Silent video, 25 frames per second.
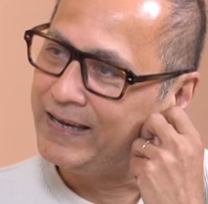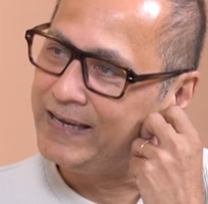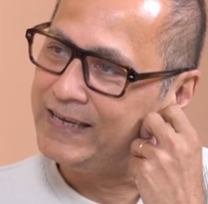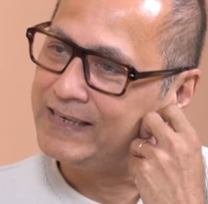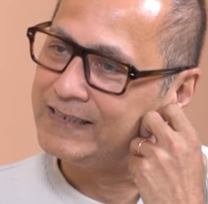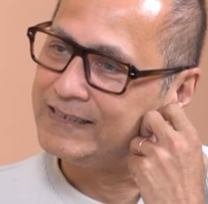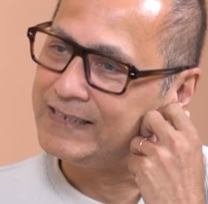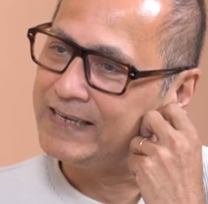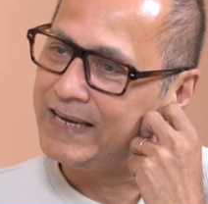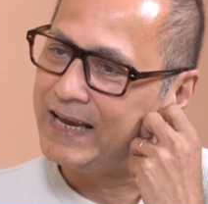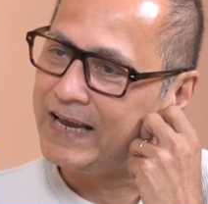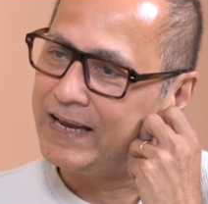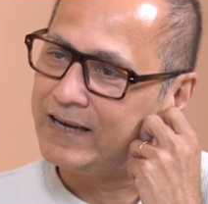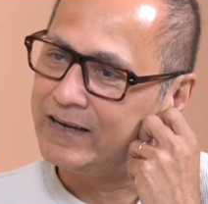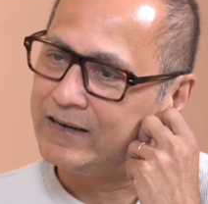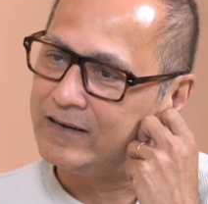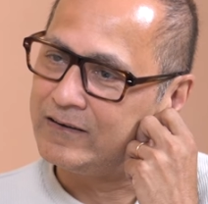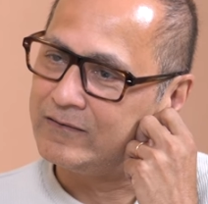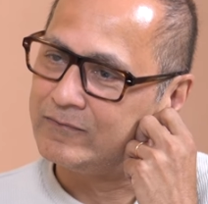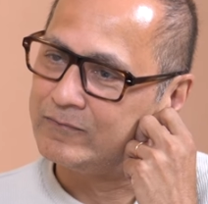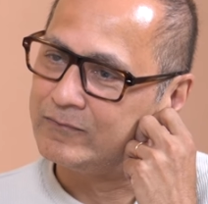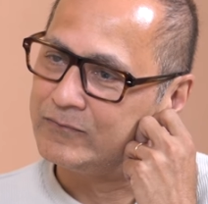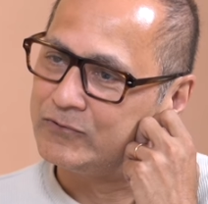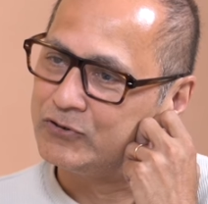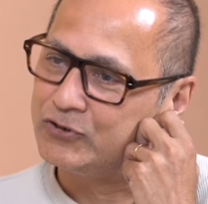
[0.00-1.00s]
easy
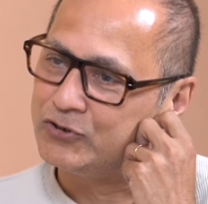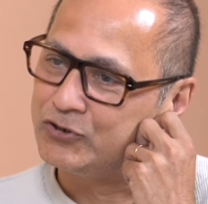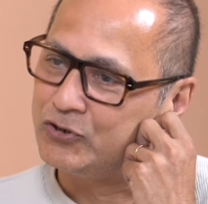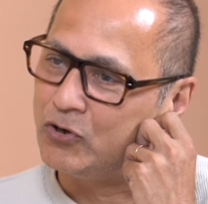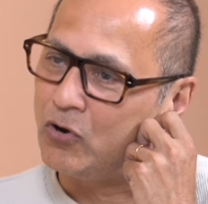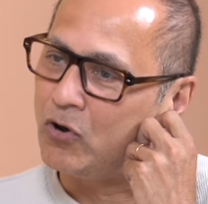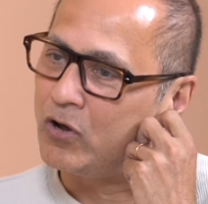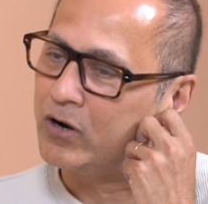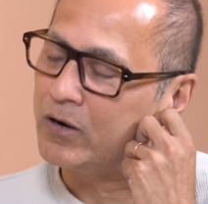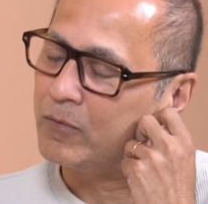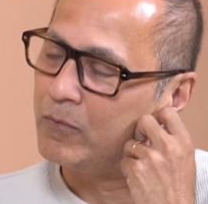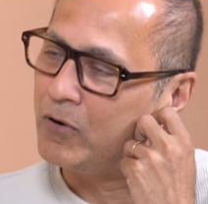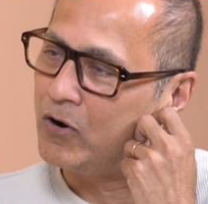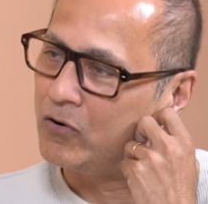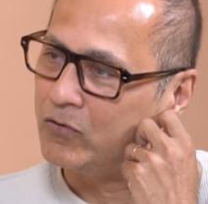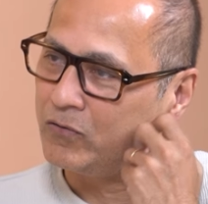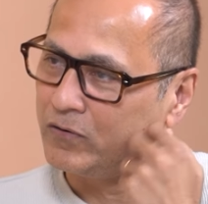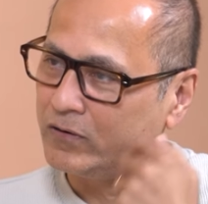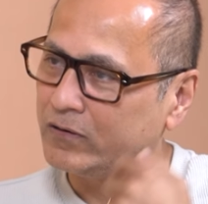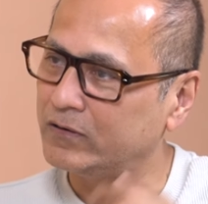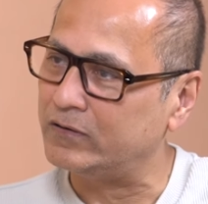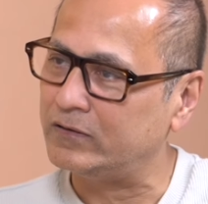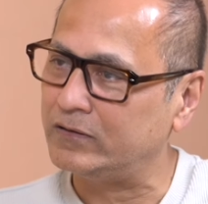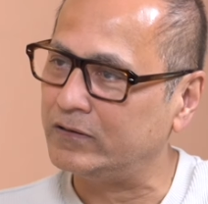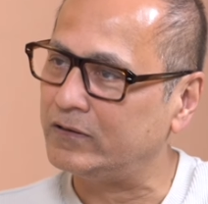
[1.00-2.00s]
and sure about
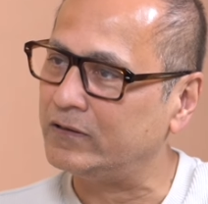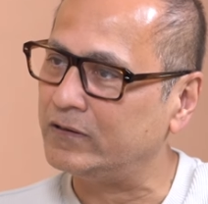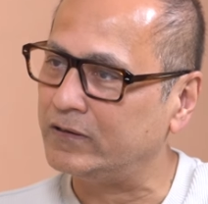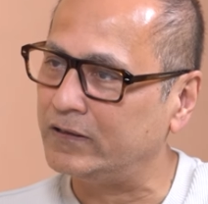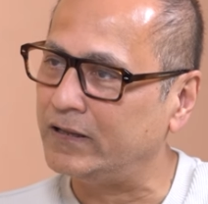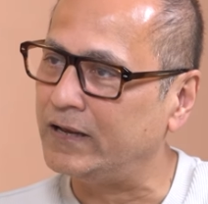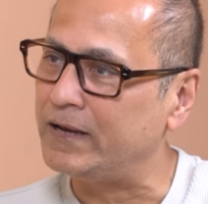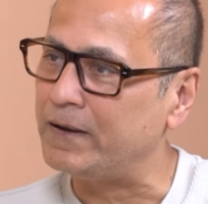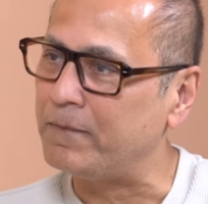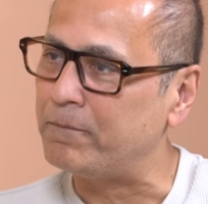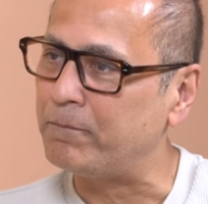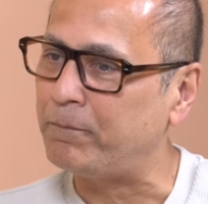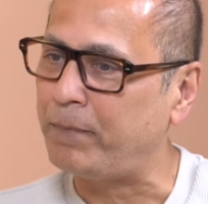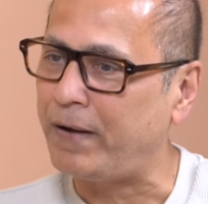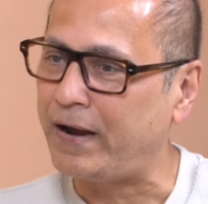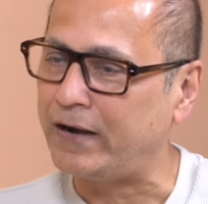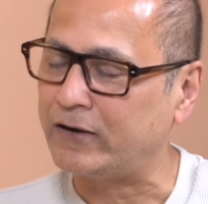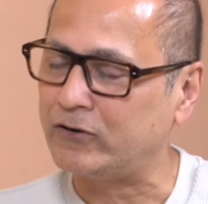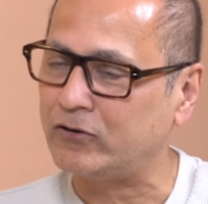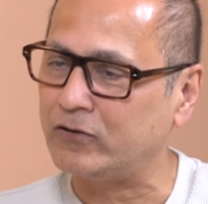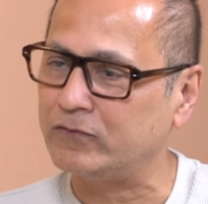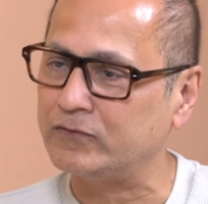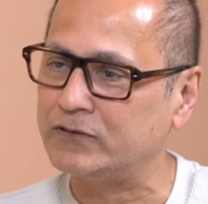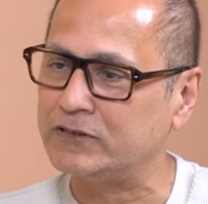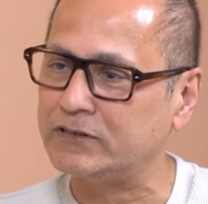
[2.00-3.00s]
the
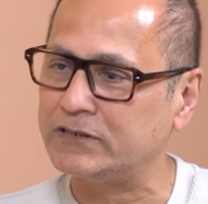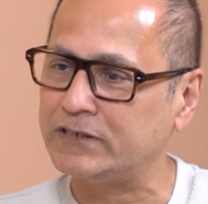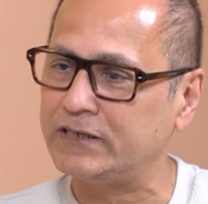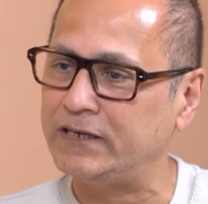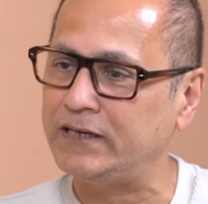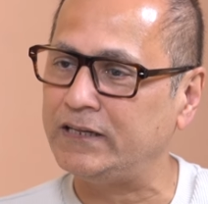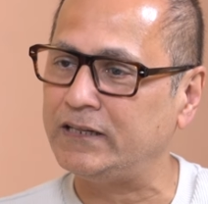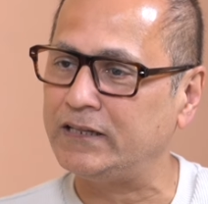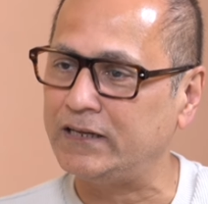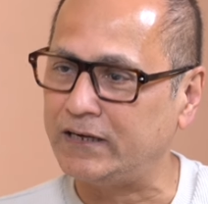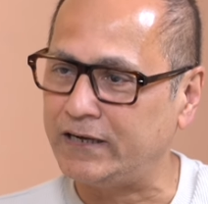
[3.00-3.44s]
impact of the scene.